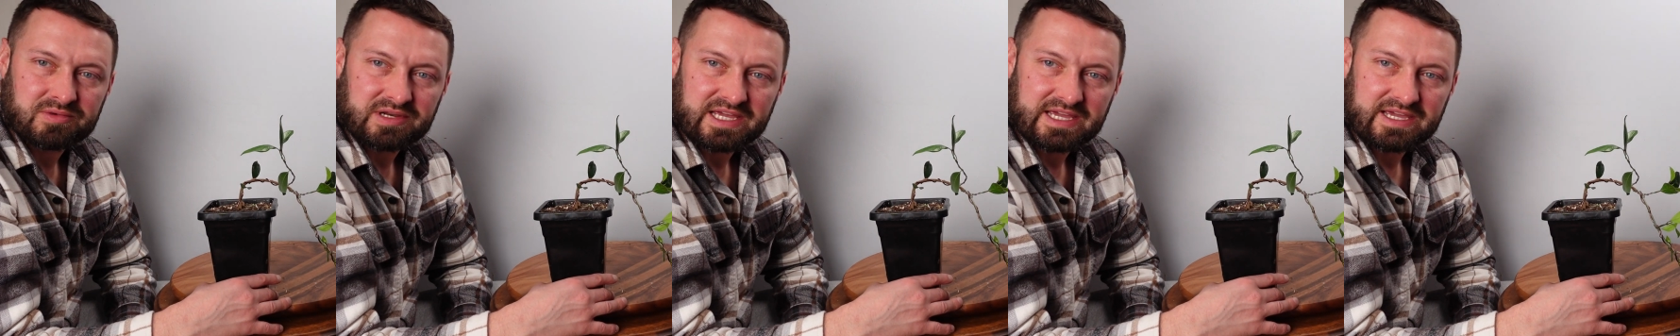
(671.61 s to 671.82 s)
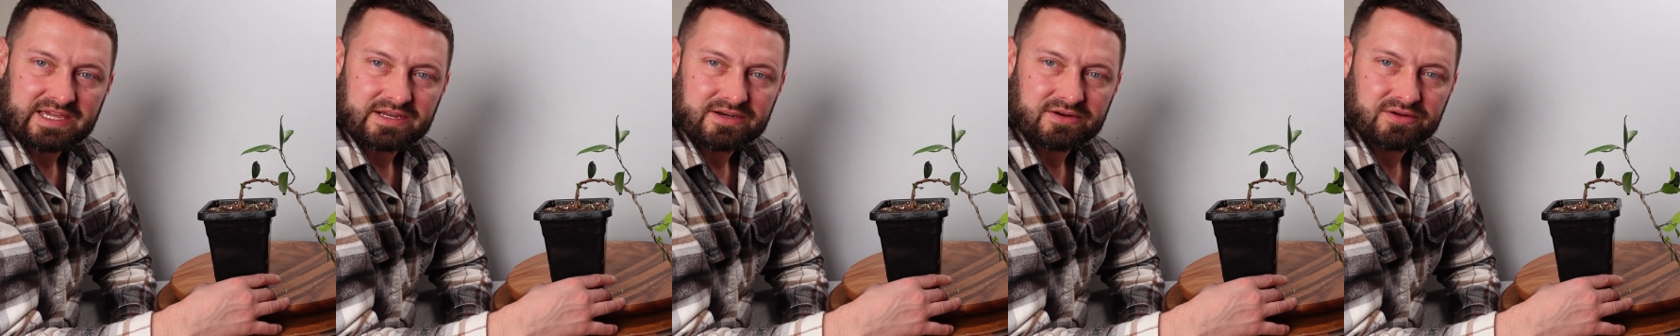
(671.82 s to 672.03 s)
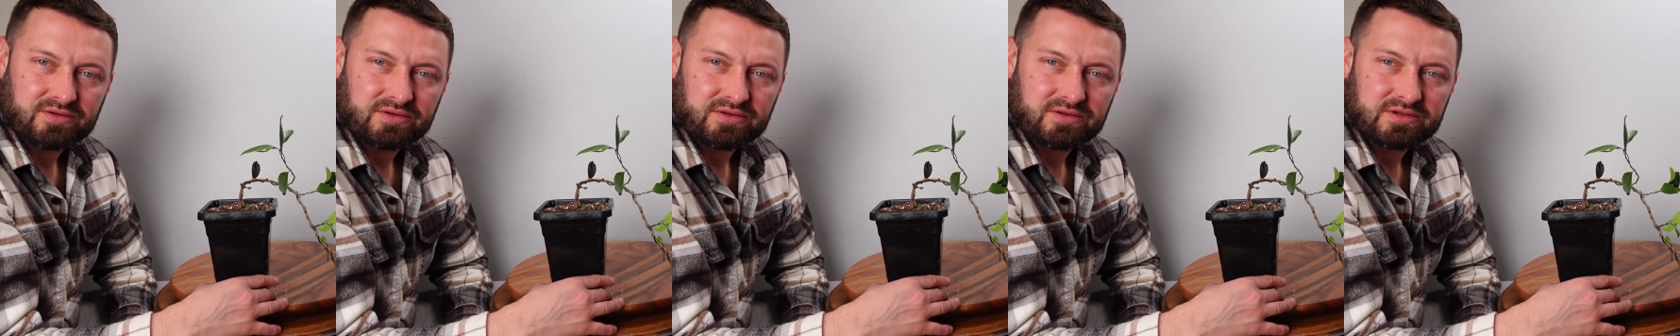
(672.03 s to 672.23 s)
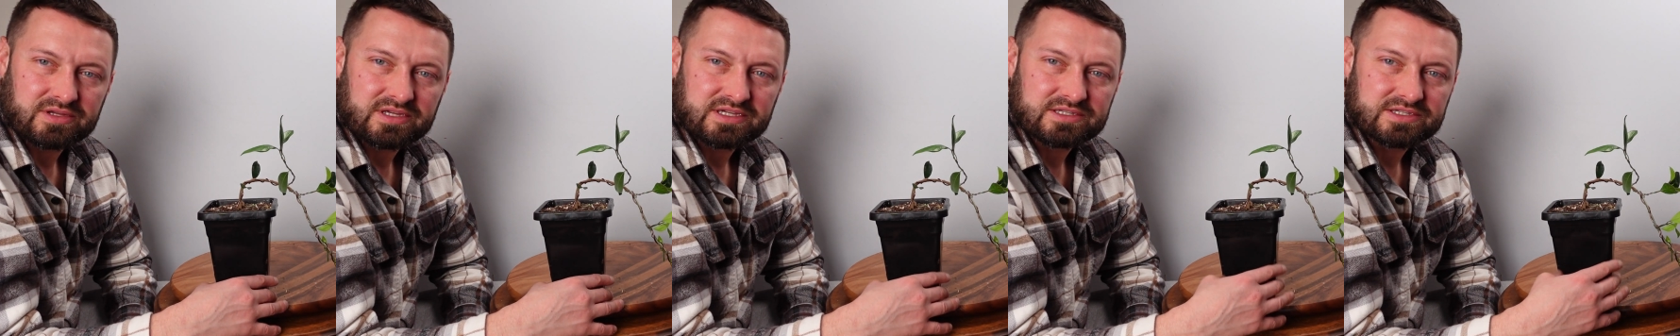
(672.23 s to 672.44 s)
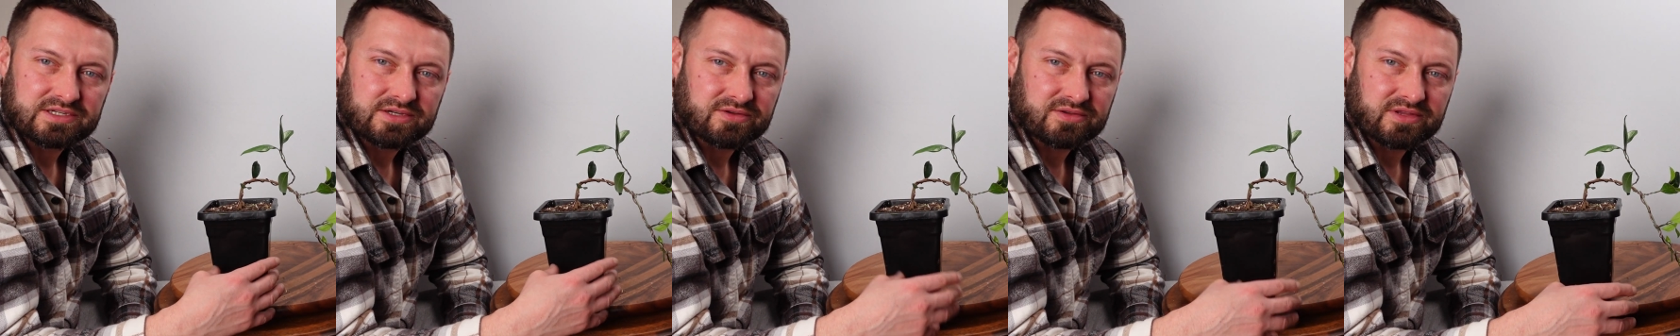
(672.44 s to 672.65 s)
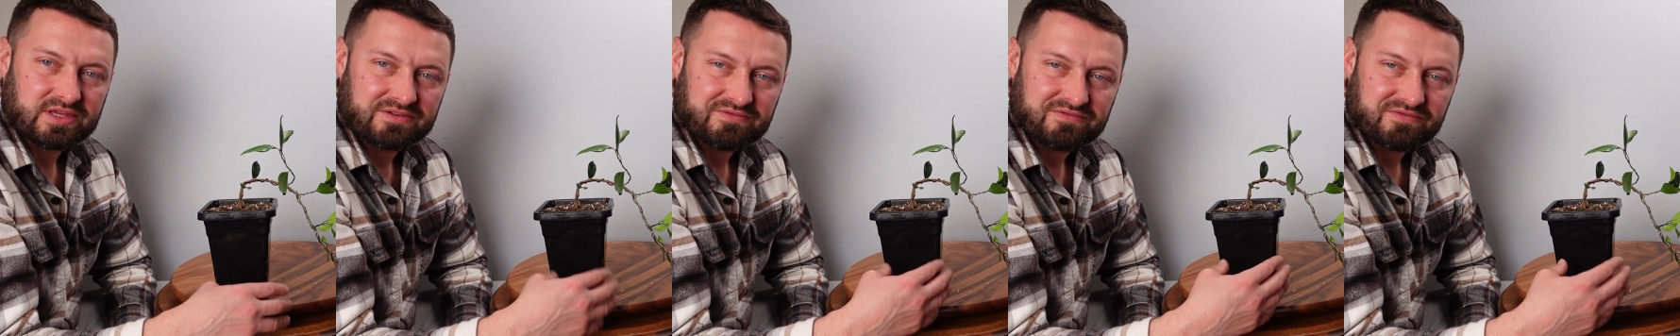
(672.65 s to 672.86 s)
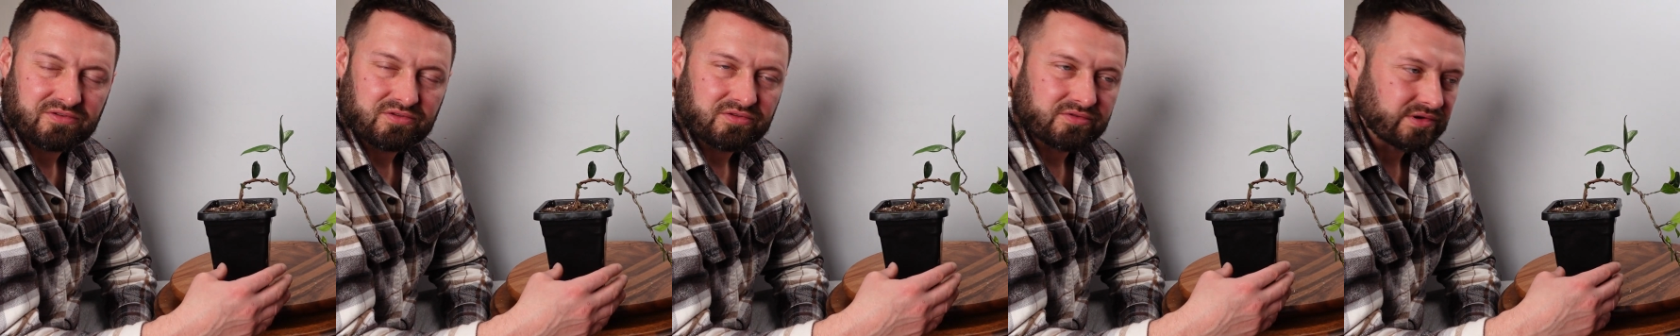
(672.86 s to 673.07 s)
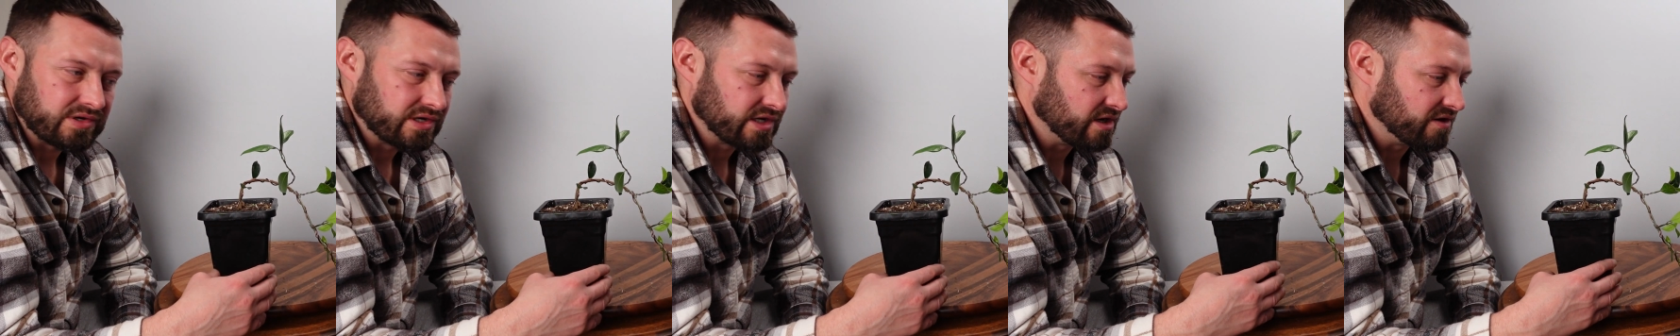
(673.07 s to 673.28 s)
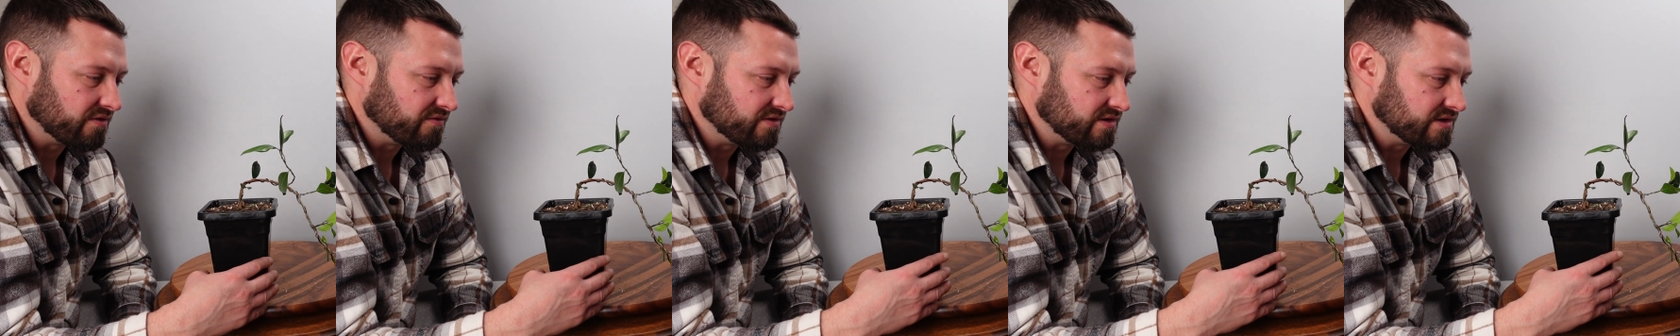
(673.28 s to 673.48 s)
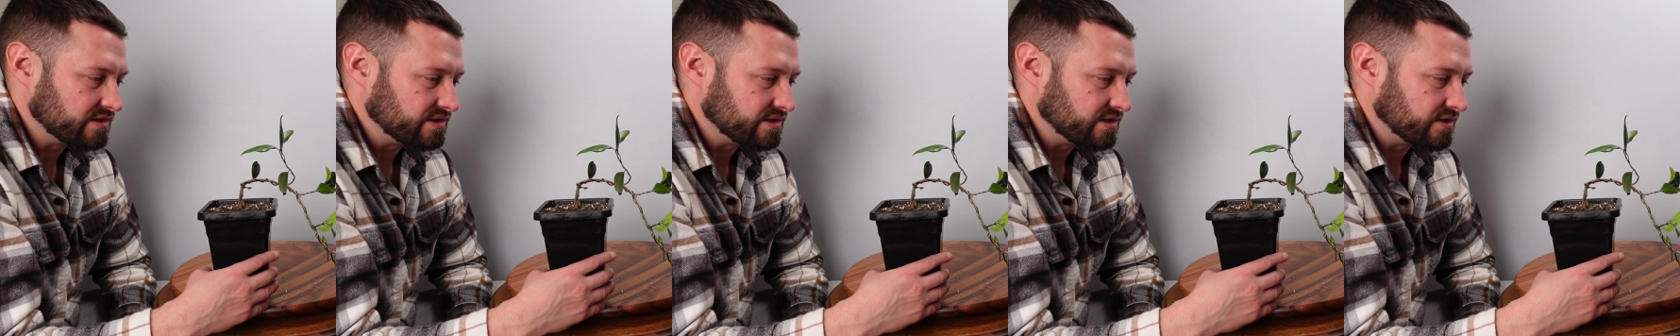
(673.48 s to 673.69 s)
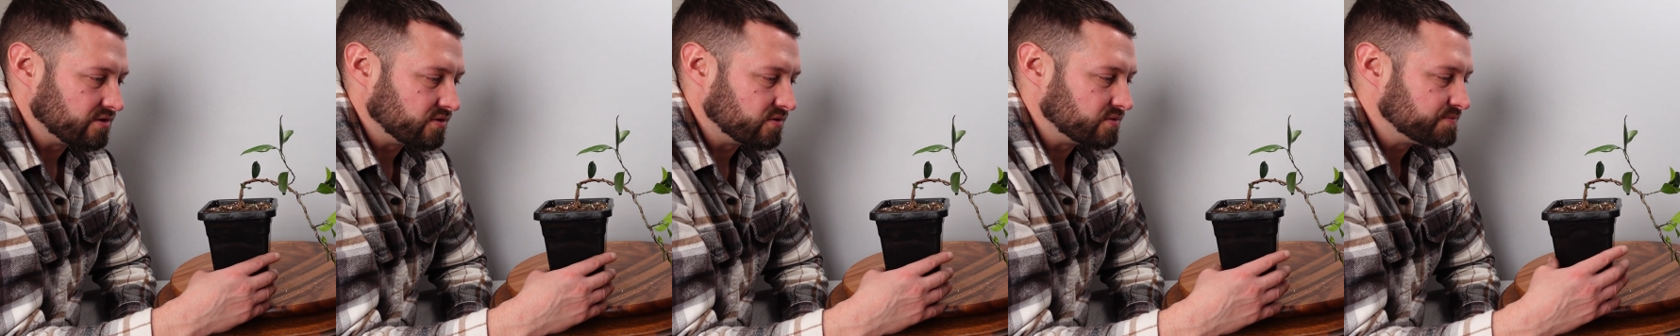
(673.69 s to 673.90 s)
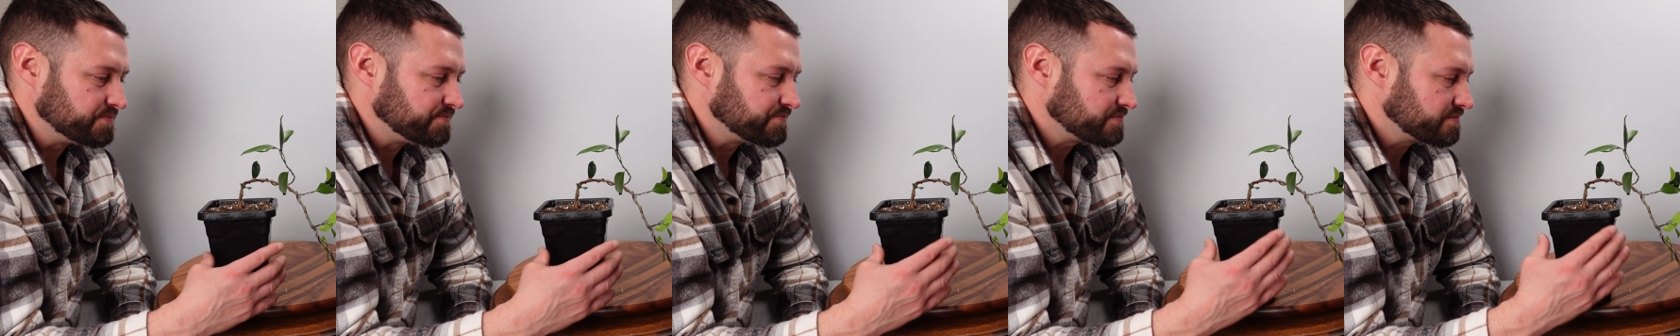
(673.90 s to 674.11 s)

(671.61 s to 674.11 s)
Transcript: to handle until they've fully recovered. So